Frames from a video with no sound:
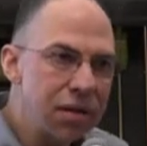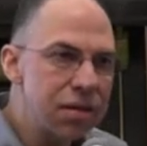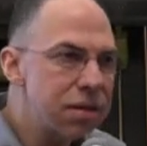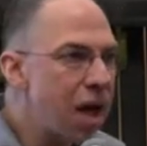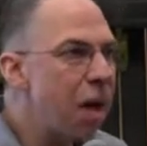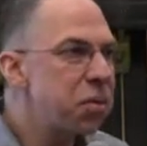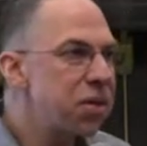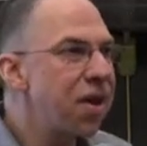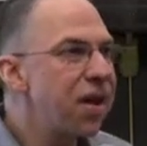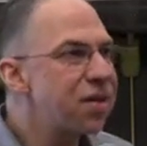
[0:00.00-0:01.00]

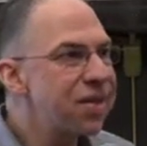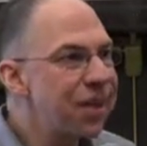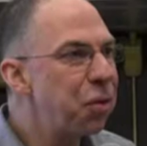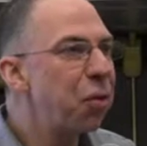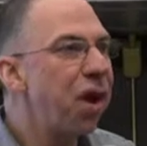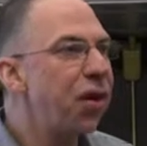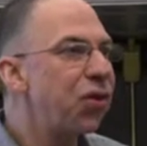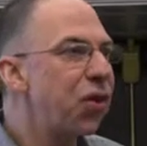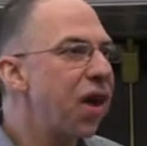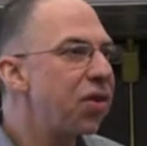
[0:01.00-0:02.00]
stops us,
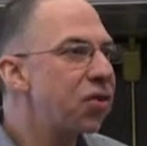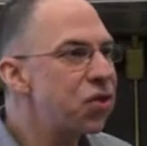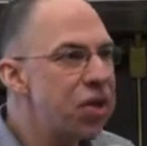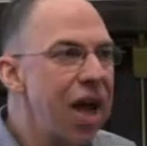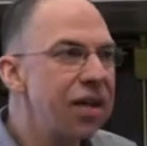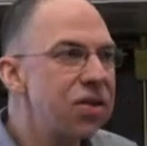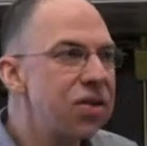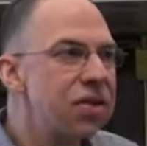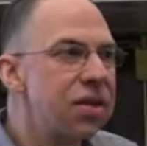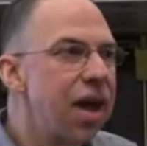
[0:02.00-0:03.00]
derails us,
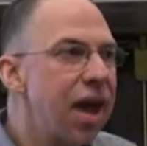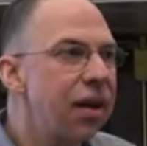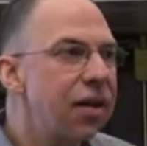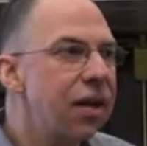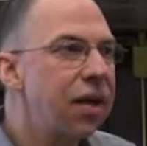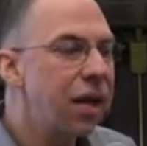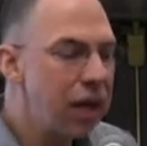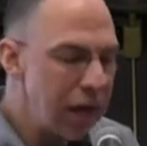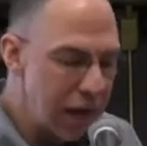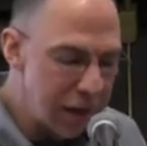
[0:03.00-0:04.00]
challenges that.
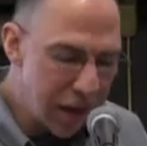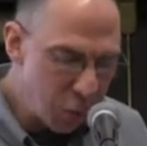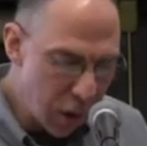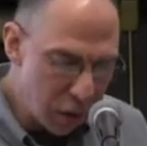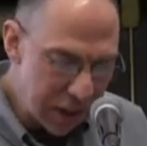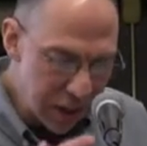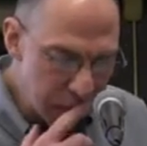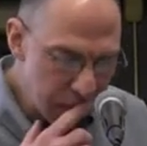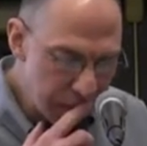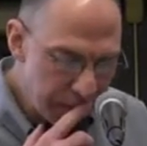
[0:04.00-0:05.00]
And then what
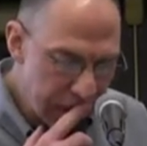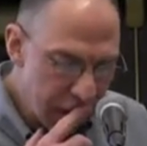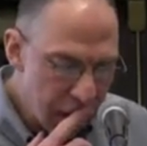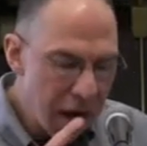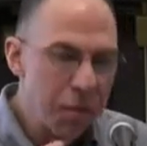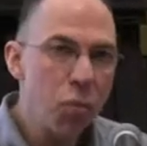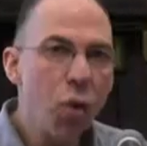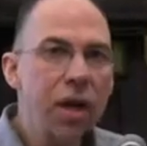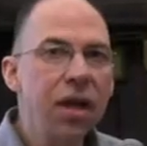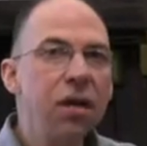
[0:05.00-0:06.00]
do?
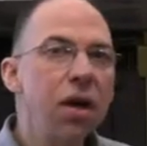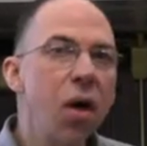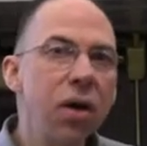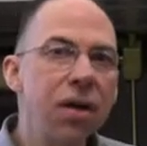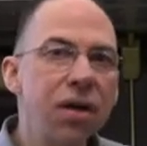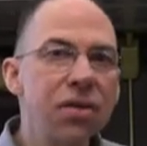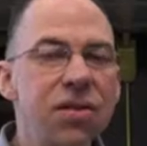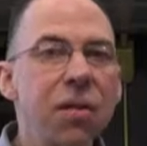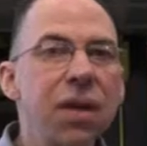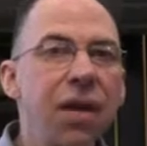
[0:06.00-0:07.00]
What he noted
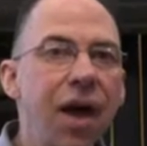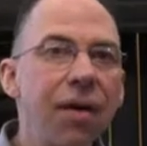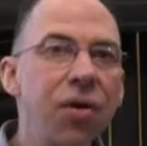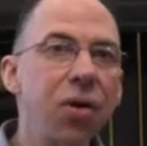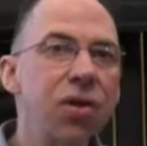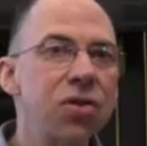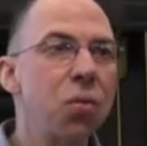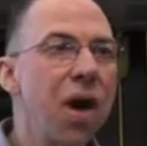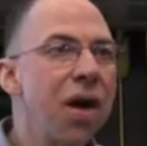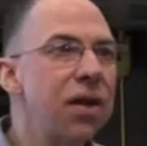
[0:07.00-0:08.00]
something that I've noted as
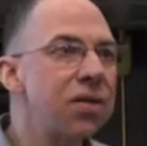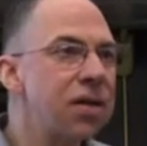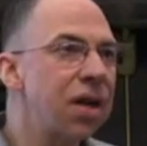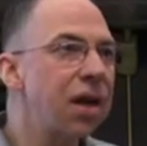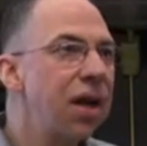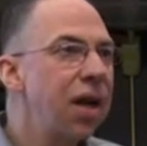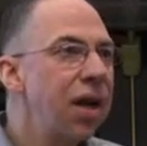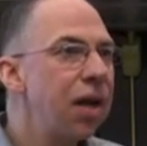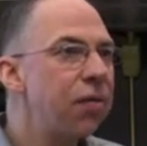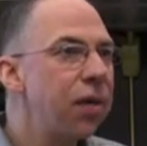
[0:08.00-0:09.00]
well, is that
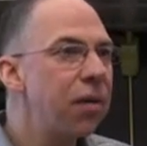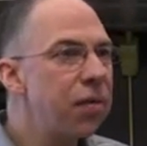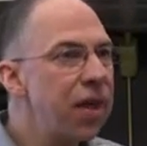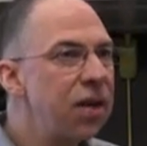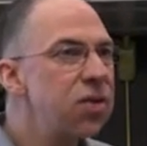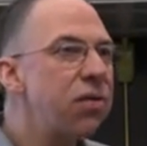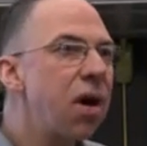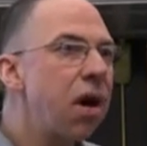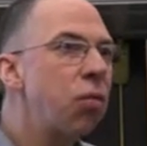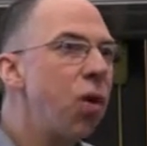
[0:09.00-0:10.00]
if things have
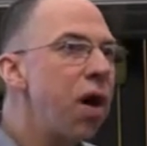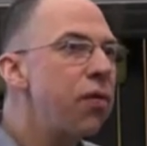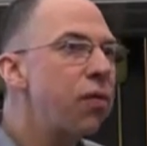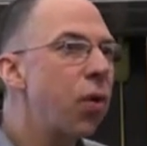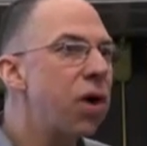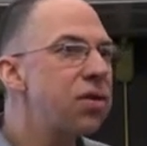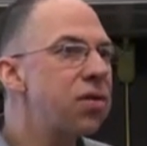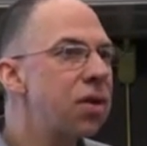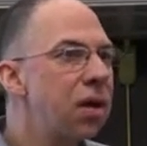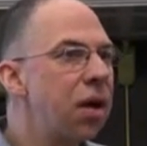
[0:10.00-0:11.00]
gone well for
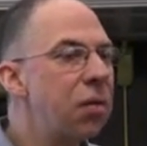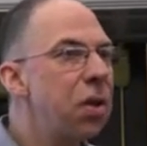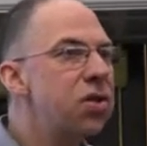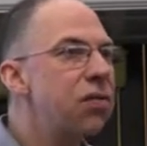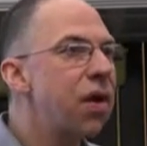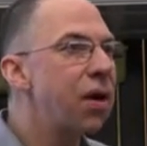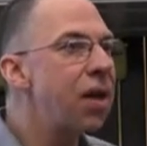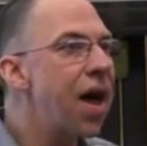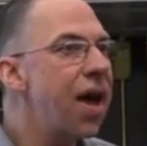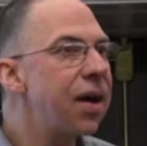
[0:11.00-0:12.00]
us in much of our
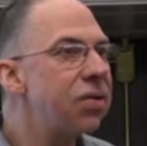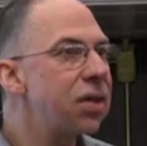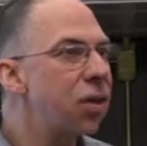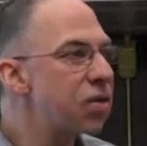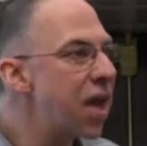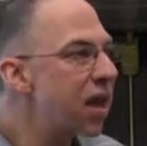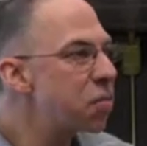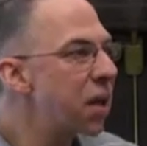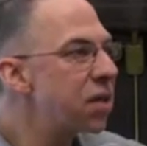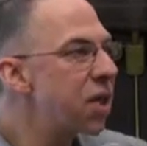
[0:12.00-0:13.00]
lives and those
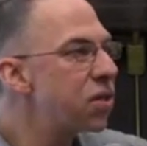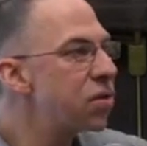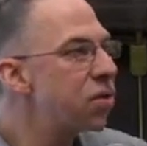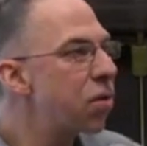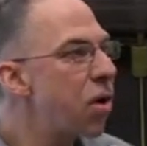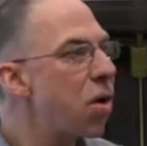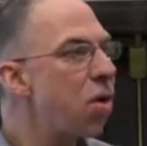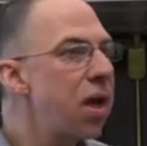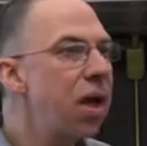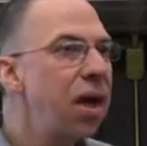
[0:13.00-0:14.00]
expectations
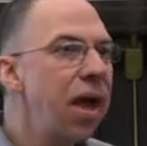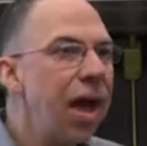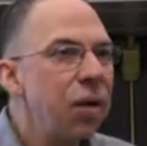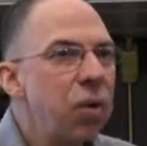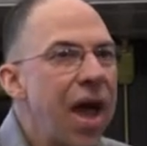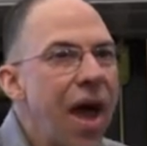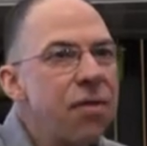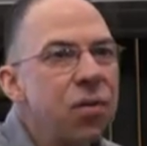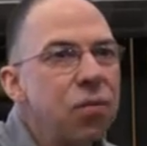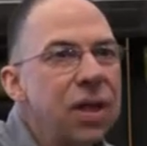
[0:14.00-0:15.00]
grow, and we
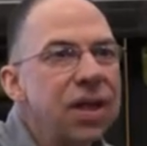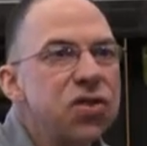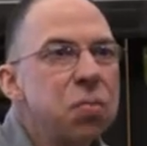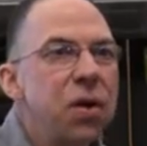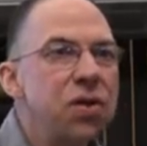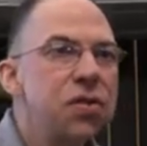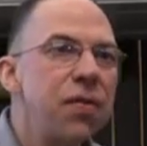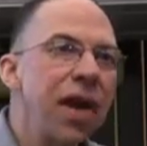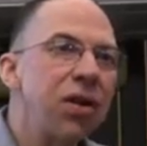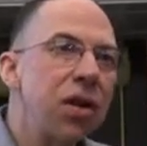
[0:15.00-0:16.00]
haven't really experienced
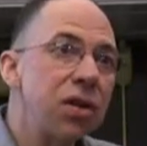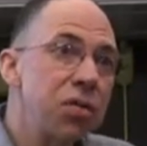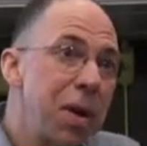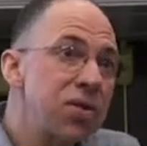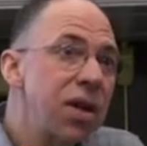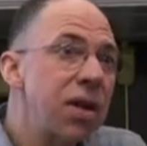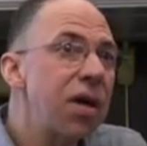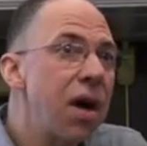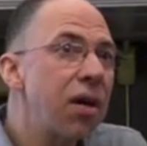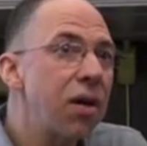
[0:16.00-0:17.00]
failure, especially at a
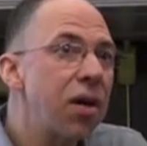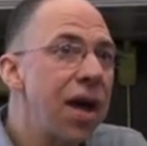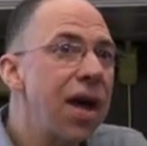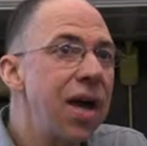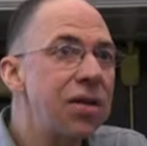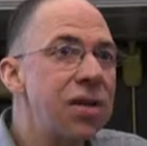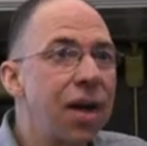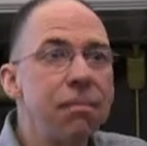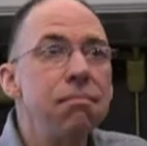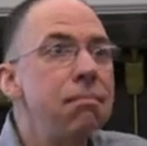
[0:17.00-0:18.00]
younger age,
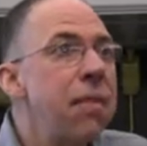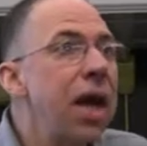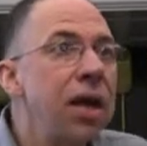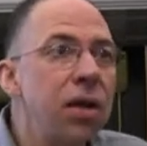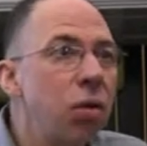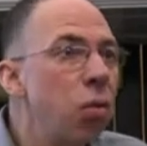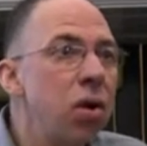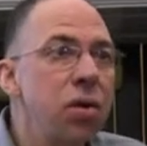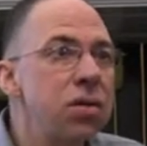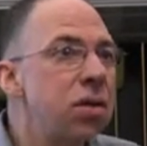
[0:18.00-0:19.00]
like many in the
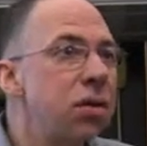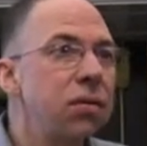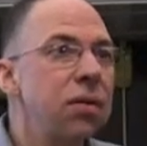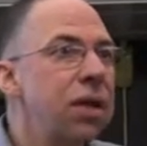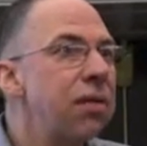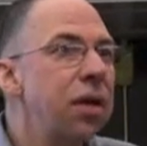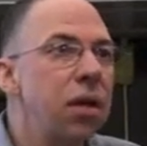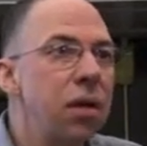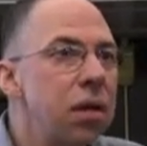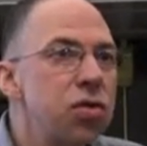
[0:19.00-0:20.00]
world do, living
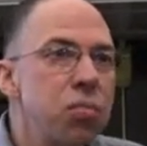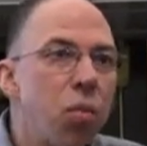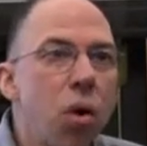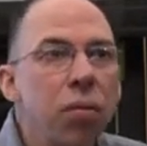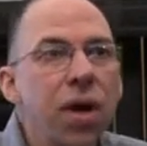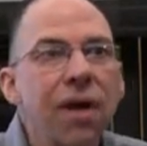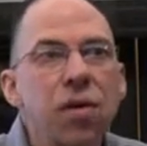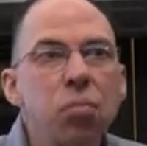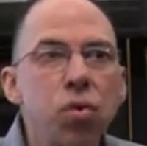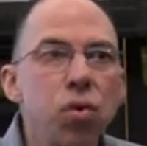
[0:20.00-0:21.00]
a more kind
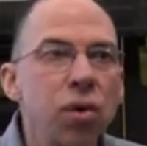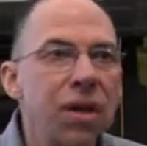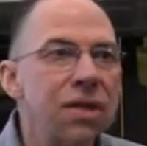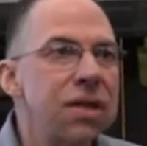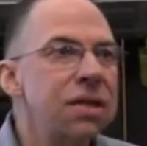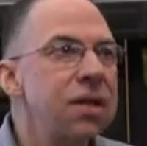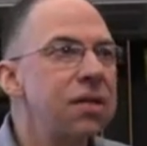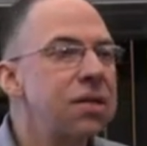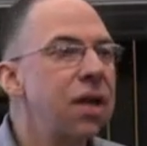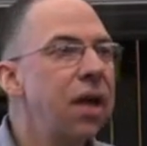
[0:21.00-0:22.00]
of a brutal
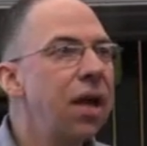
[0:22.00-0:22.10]
existence,